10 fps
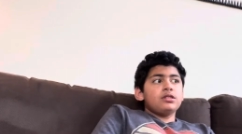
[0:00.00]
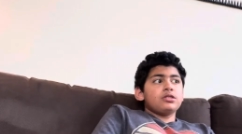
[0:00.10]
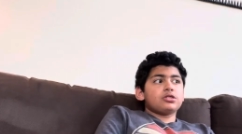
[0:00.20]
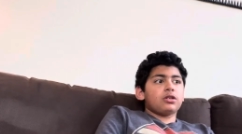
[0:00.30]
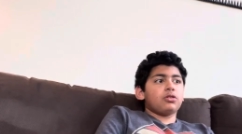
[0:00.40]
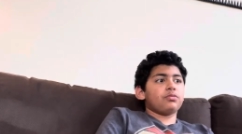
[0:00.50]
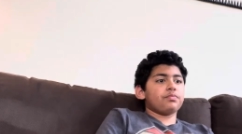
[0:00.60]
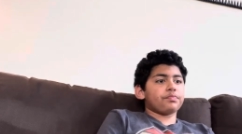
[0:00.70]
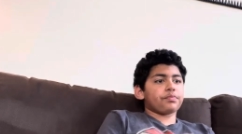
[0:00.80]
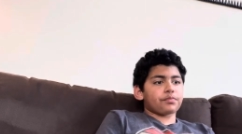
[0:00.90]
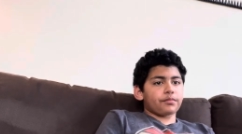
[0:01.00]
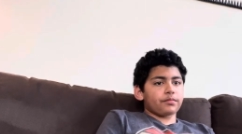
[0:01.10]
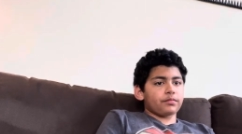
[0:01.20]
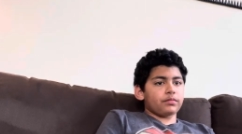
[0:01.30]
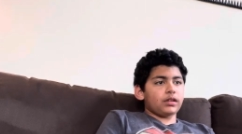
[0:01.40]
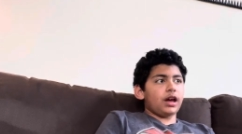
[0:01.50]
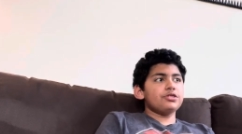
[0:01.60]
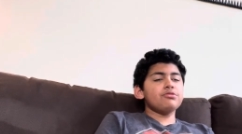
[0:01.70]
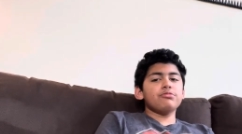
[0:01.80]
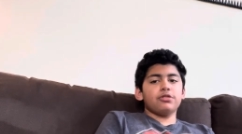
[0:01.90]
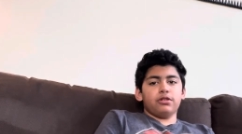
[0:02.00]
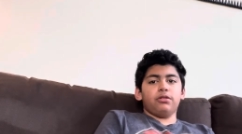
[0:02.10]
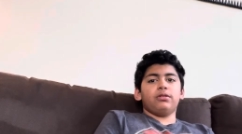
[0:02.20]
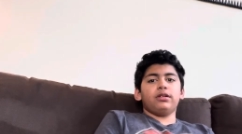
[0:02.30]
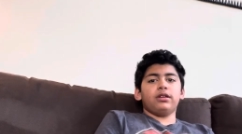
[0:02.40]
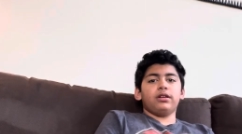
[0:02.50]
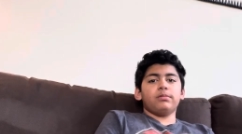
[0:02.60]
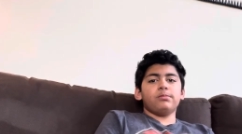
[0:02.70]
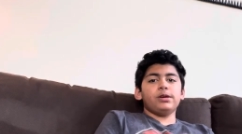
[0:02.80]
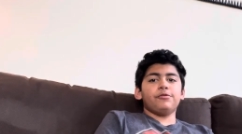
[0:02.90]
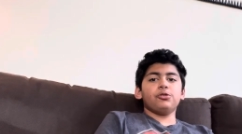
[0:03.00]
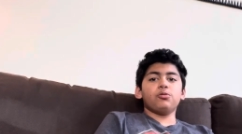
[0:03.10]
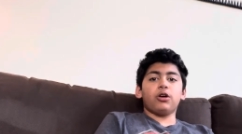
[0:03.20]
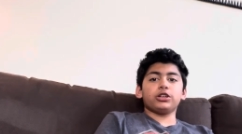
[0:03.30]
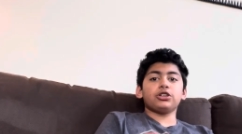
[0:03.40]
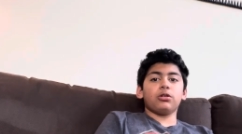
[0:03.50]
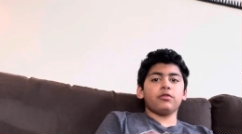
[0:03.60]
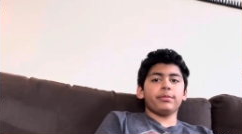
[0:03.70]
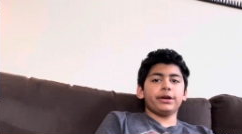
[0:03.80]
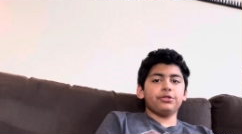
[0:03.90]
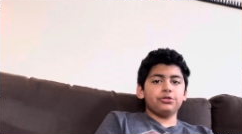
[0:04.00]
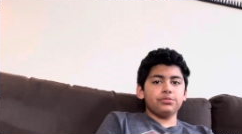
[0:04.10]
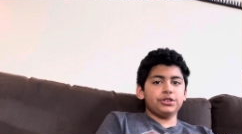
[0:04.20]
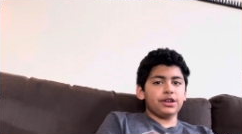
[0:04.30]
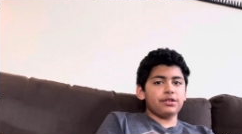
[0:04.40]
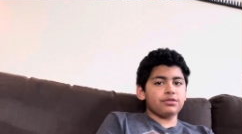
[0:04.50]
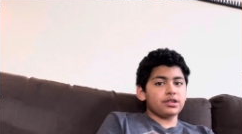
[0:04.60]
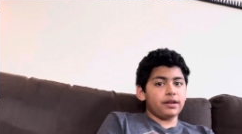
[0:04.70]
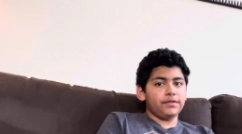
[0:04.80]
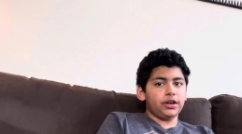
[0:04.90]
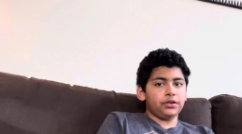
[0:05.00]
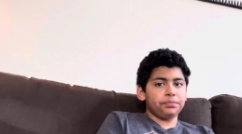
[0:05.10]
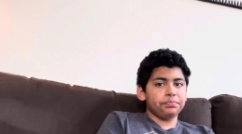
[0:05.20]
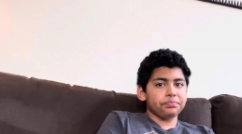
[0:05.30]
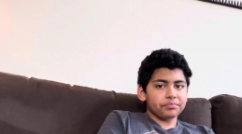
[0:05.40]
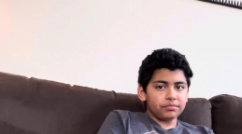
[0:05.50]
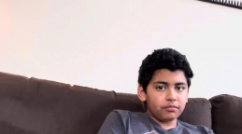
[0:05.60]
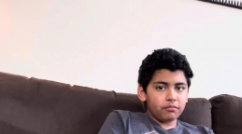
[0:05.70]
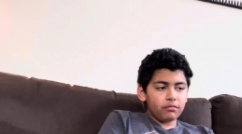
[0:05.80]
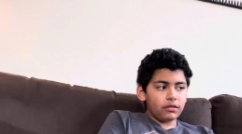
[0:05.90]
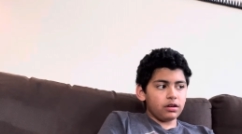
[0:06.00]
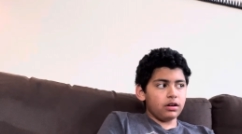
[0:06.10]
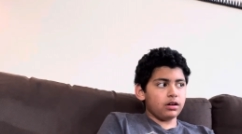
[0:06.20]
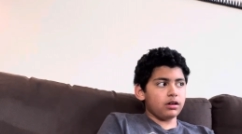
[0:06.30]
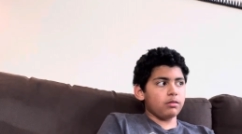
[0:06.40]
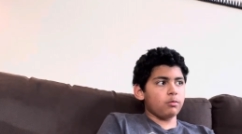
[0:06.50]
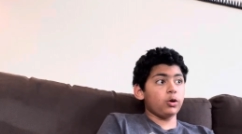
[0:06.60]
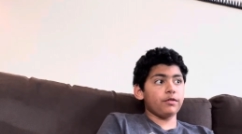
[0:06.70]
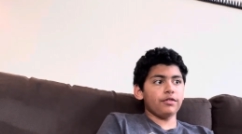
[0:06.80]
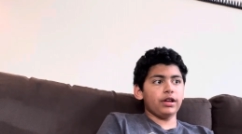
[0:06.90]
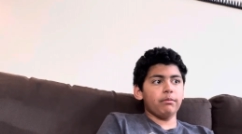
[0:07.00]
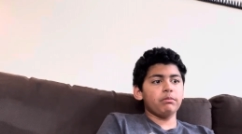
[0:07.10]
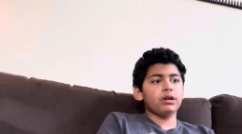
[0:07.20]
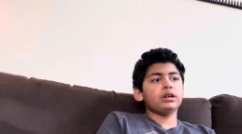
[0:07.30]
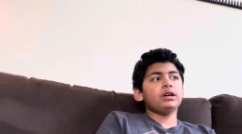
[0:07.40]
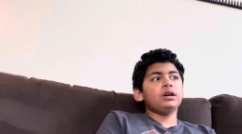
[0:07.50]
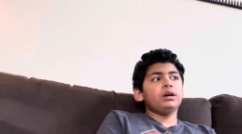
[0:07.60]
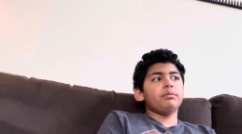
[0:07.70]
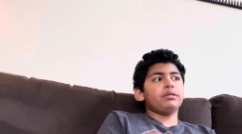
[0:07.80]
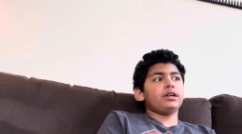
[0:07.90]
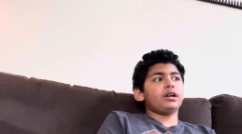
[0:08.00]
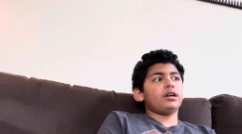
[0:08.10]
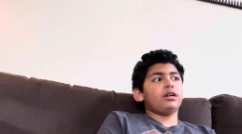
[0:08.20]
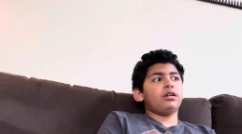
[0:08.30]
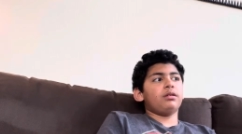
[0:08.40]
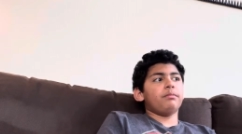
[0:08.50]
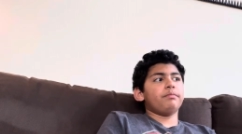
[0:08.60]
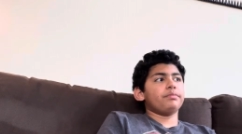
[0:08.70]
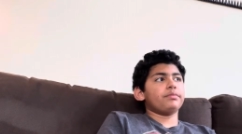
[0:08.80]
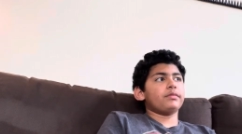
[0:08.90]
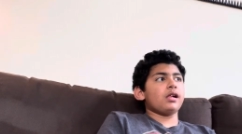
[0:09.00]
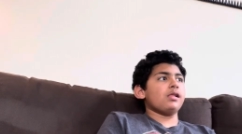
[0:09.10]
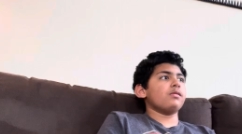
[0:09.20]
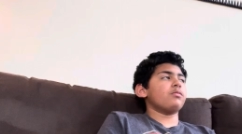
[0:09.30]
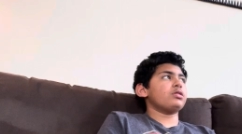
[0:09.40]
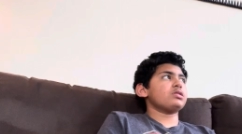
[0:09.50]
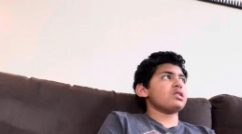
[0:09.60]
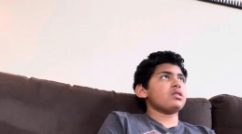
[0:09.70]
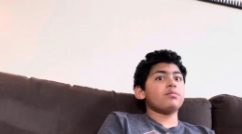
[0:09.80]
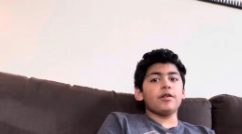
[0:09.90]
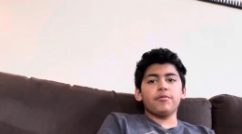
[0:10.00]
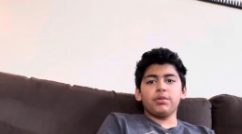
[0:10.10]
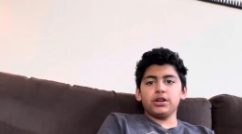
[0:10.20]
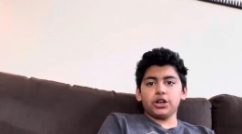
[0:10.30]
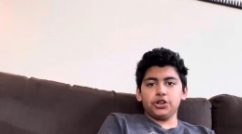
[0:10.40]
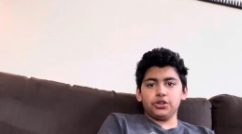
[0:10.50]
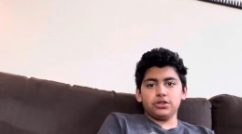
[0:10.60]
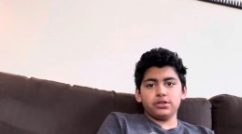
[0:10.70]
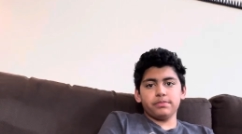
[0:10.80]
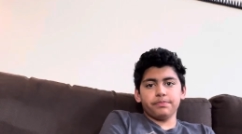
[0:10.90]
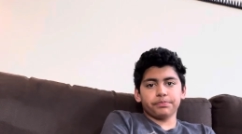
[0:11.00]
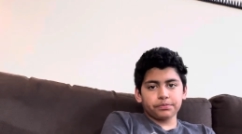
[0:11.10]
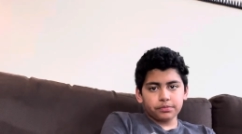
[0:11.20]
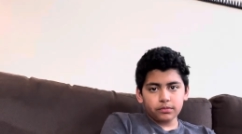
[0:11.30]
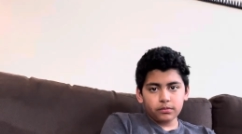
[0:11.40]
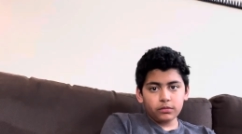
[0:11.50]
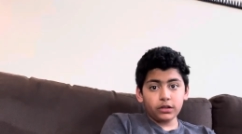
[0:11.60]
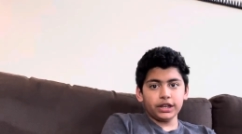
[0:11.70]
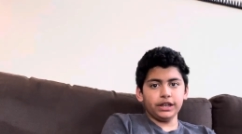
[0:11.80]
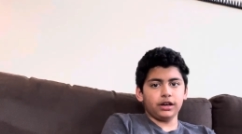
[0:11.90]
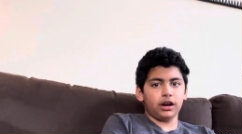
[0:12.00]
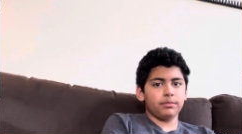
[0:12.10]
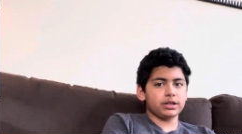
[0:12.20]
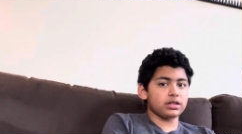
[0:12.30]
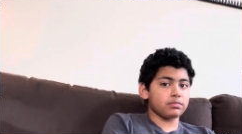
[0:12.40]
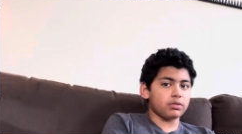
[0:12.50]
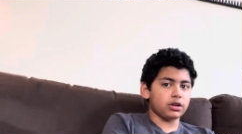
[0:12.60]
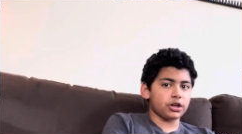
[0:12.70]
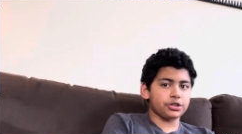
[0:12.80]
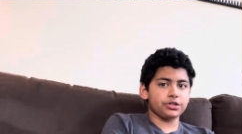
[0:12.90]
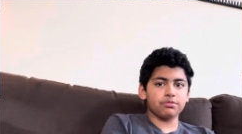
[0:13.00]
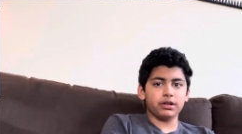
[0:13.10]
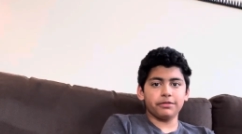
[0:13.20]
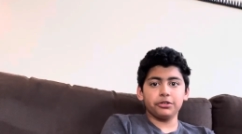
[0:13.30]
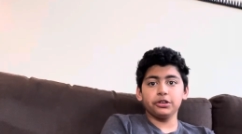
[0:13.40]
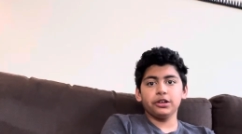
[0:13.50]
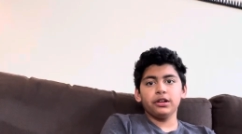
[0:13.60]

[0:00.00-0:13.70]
So, as you know, um, if you watch all of my YouTube channels that I've done, um, one of them being um, uh, was LMF Productions, Key Comics Productions, whatever.